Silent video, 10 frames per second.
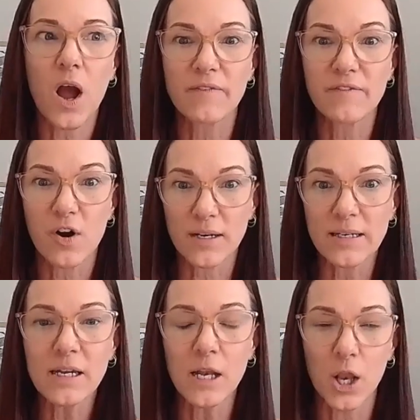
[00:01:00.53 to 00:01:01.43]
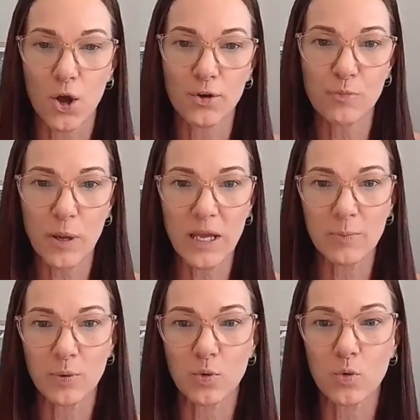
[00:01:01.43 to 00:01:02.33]
I'm finding a lot of
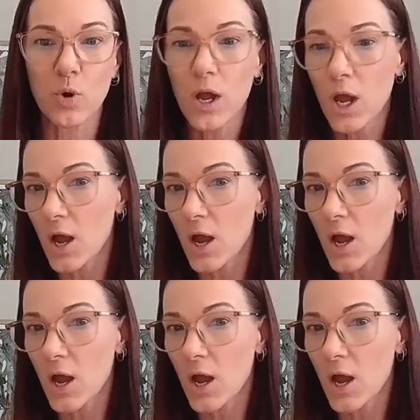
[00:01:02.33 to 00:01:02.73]
people